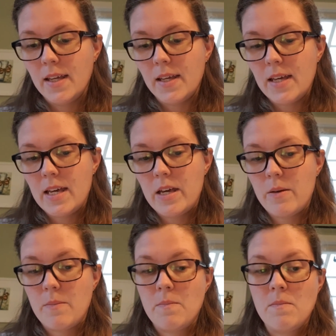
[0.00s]

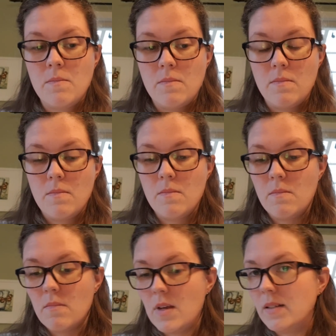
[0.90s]

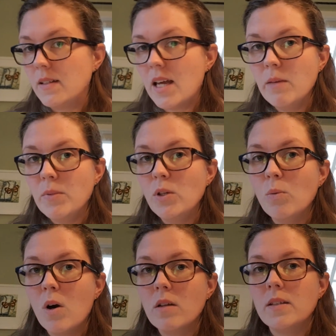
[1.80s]
in the typing you
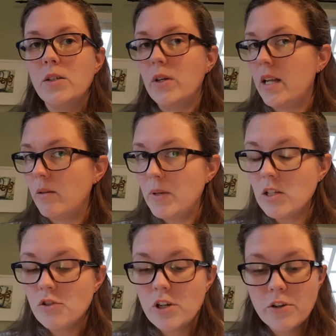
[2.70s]
want, and you can add a
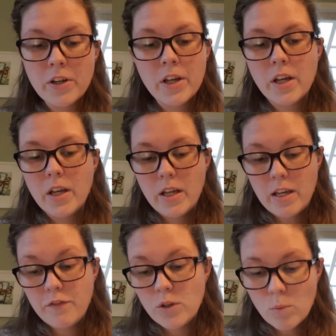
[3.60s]
picture
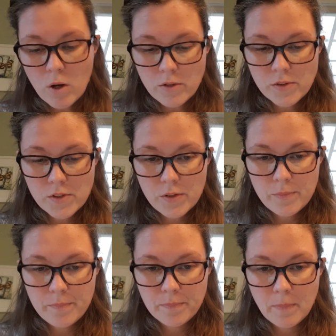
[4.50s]
if you want.
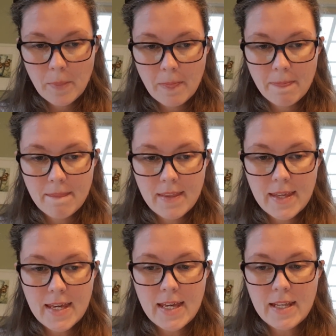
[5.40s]

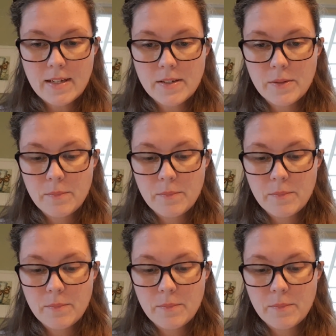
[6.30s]
And